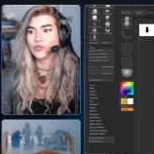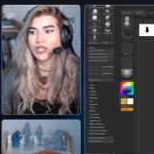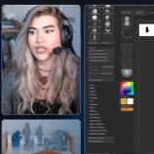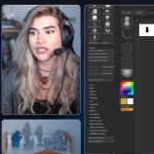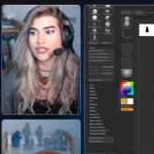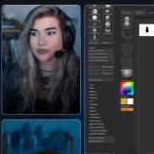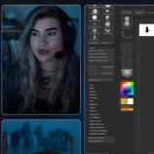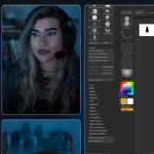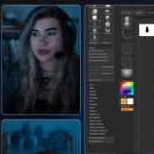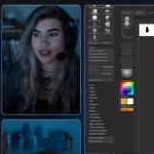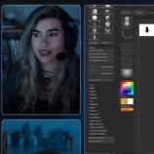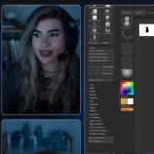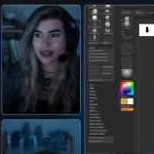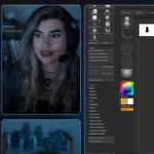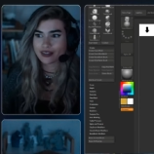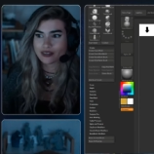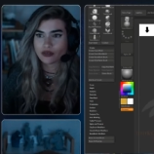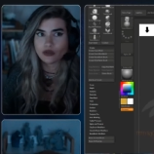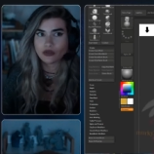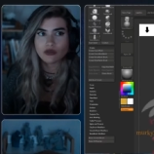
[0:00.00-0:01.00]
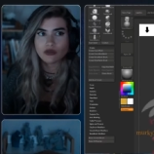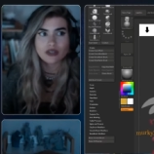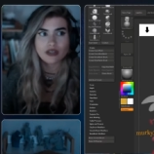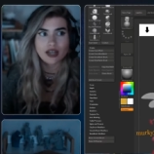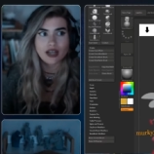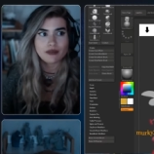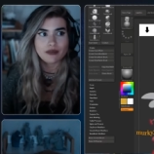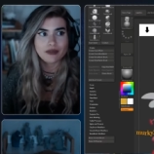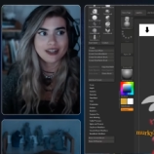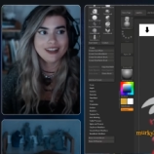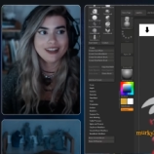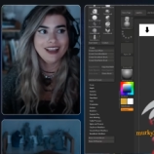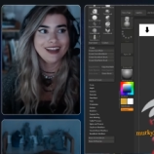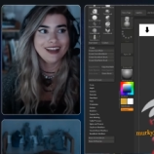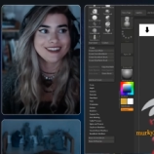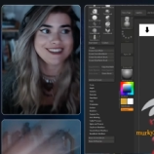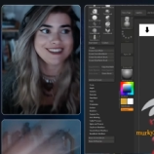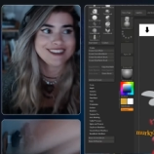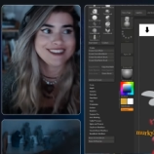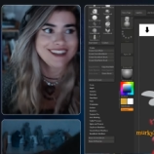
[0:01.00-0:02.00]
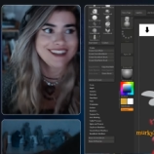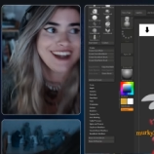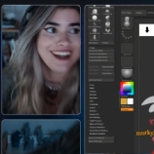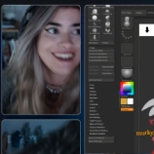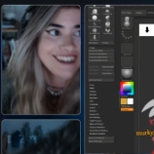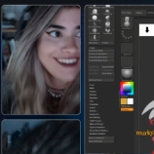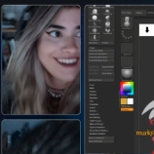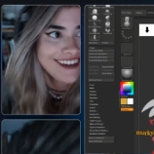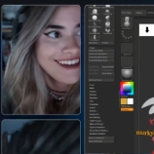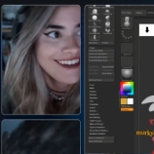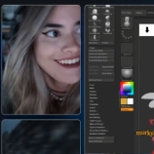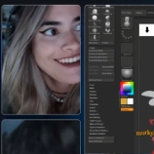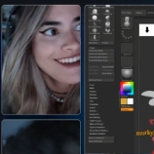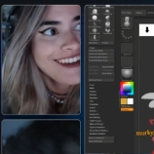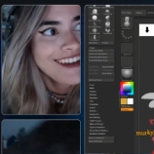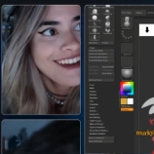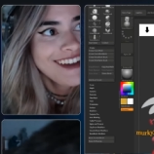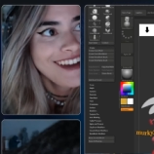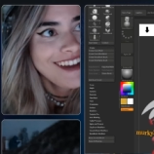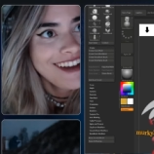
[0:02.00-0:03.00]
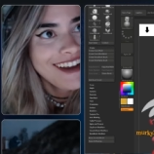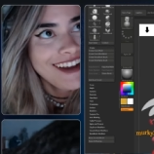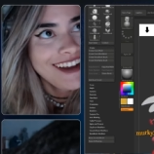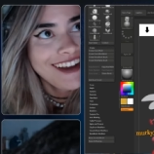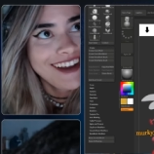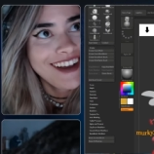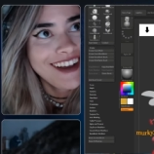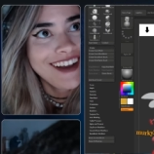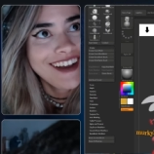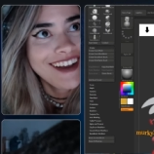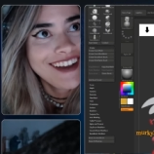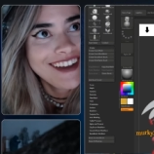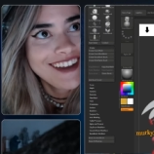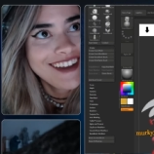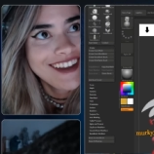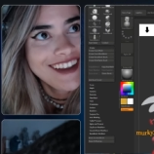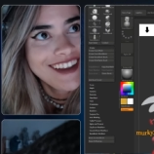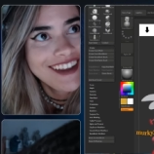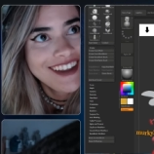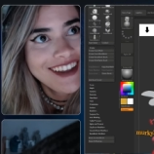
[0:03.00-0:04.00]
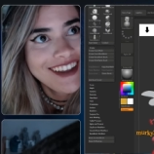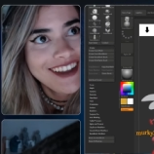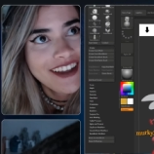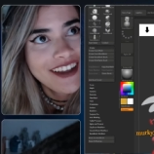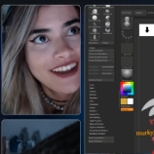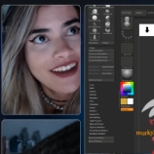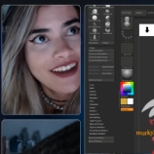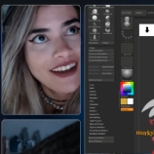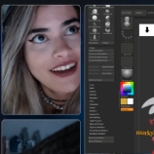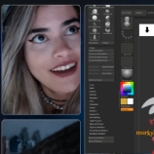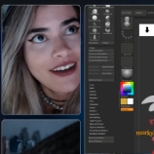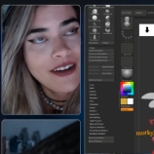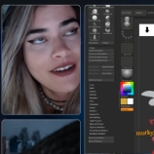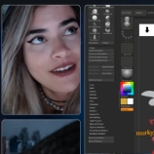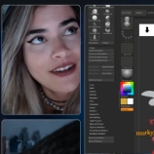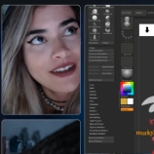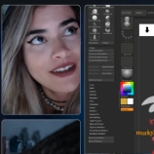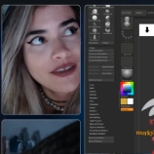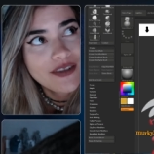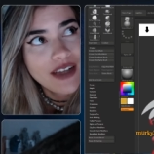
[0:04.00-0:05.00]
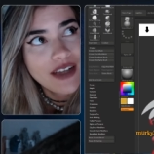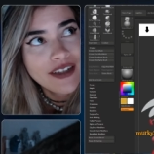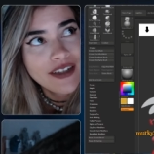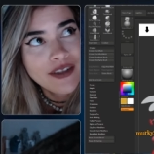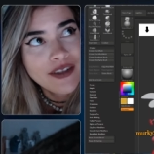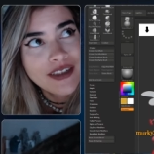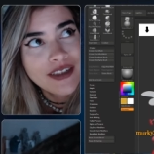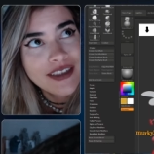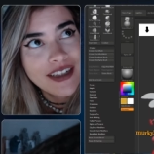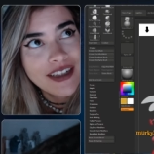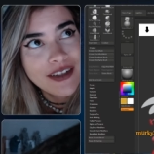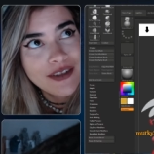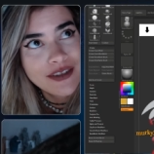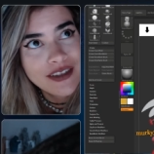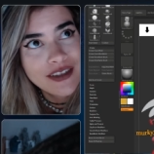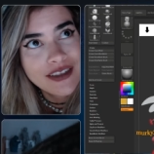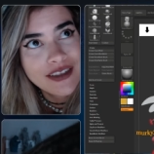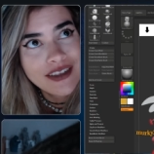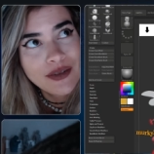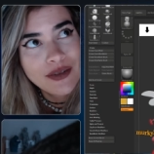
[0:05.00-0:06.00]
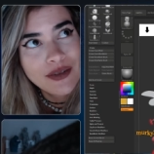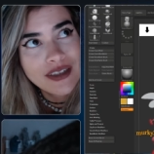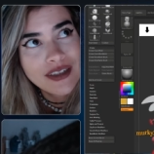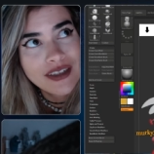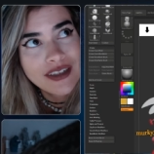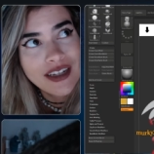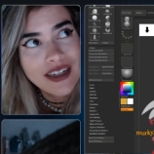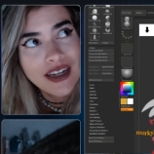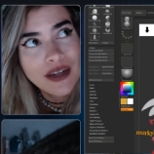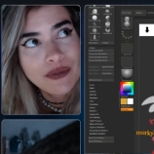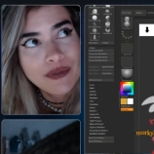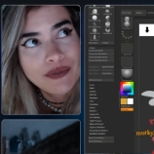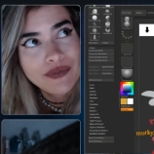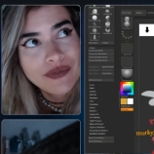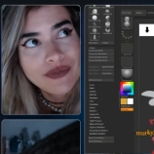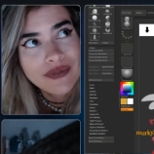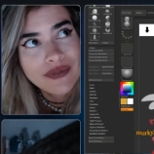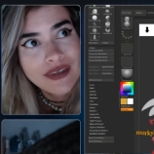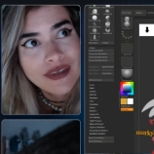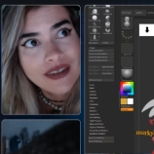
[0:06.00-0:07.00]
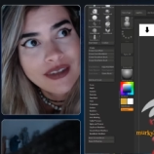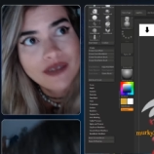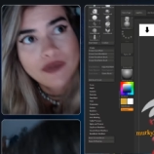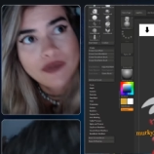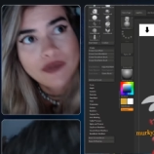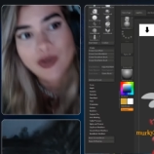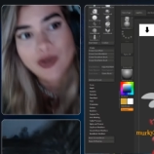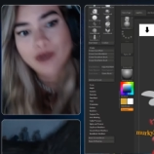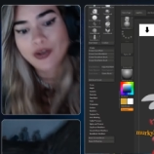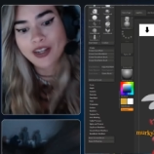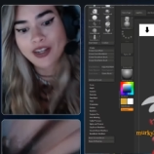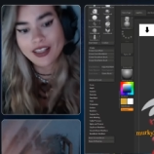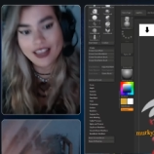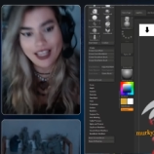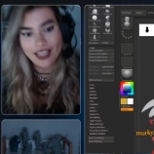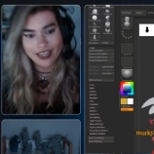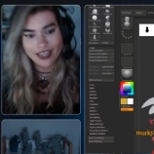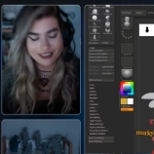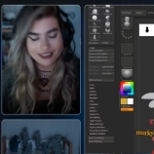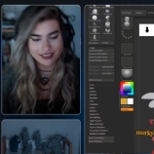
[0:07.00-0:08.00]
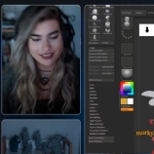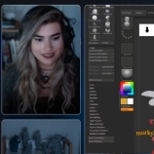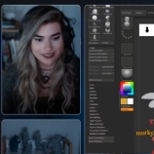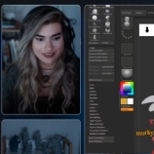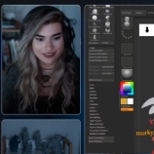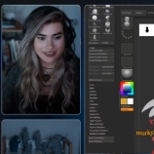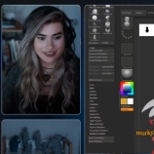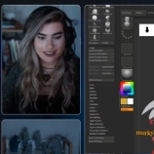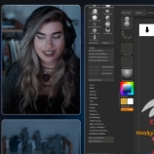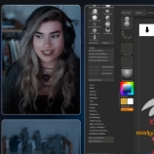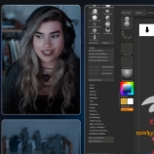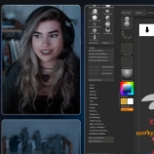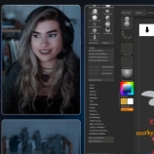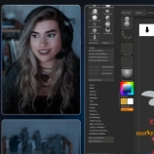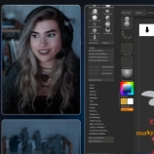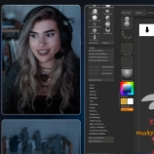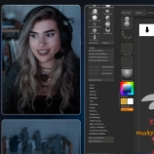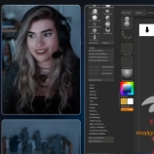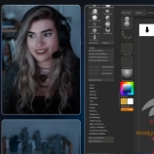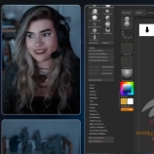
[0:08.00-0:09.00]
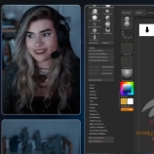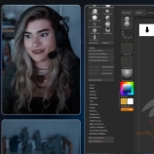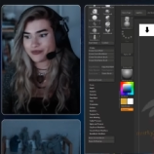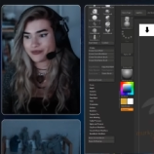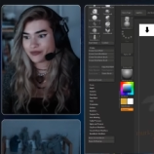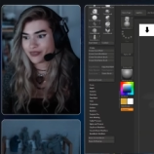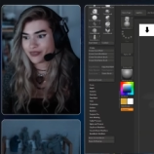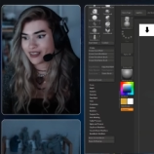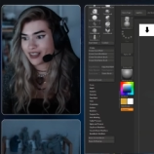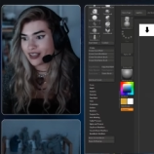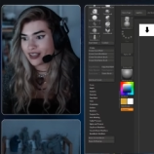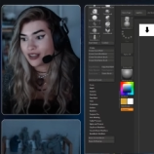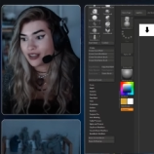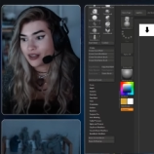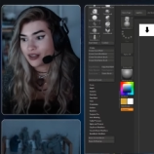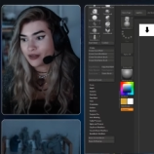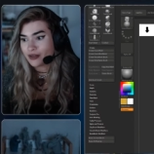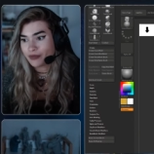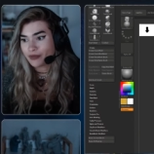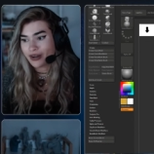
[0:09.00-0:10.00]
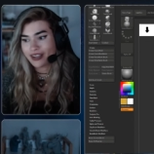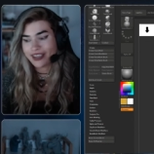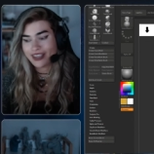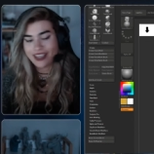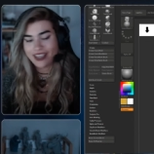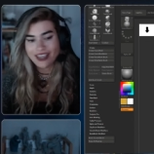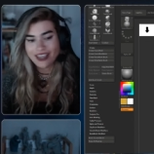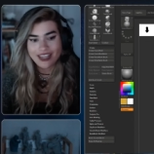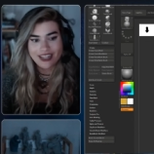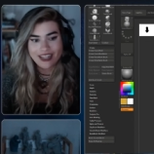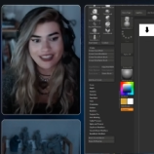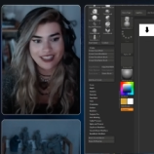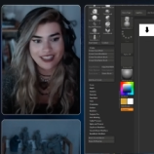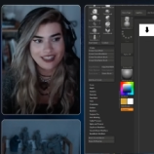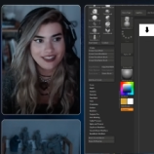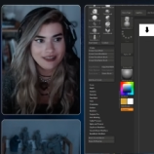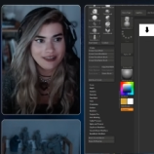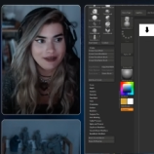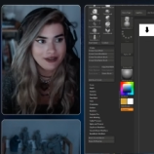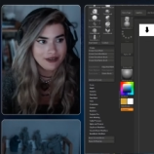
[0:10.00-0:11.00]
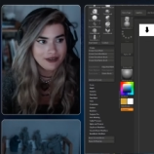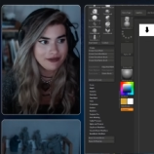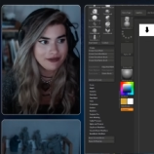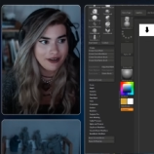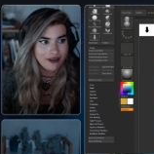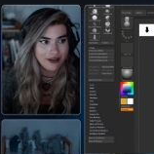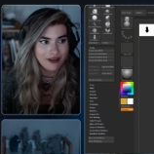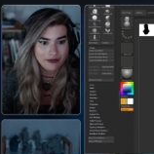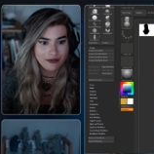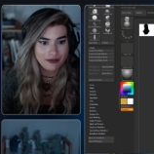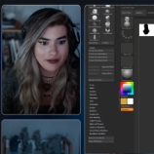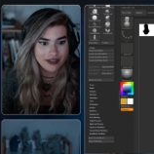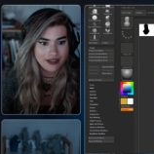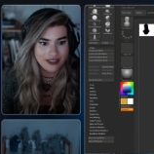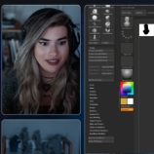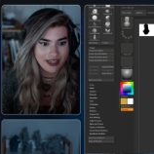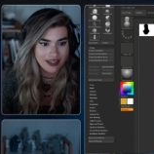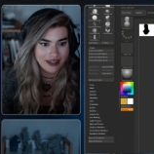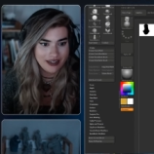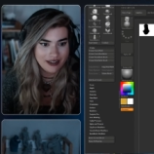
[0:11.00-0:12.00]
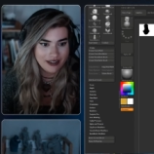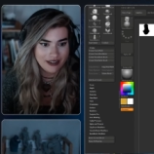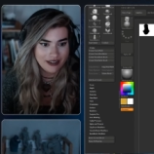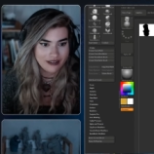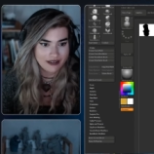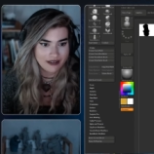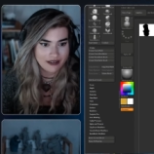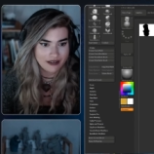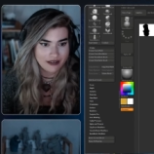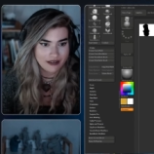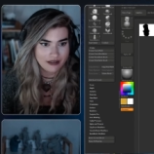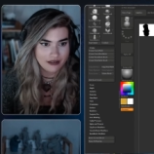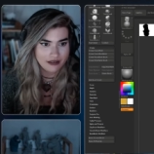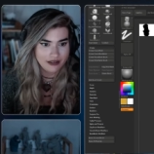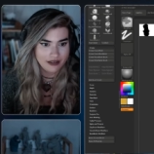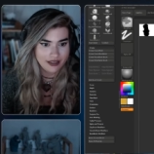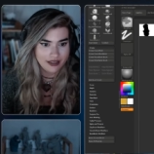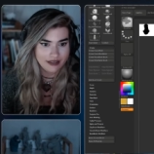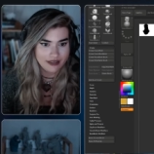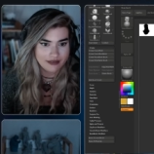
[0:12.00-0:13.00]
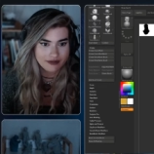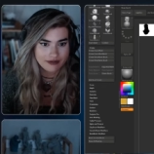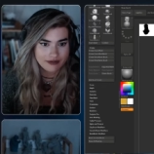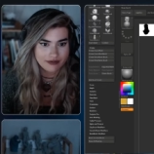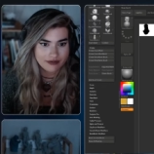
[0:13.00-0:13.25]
Let there be light. Oh God, my light just died. Ah! Oh, I knew this day was gonna come. My ring light, it's dead. Murky, thank you so much for the follow. I appreciate it. Ah.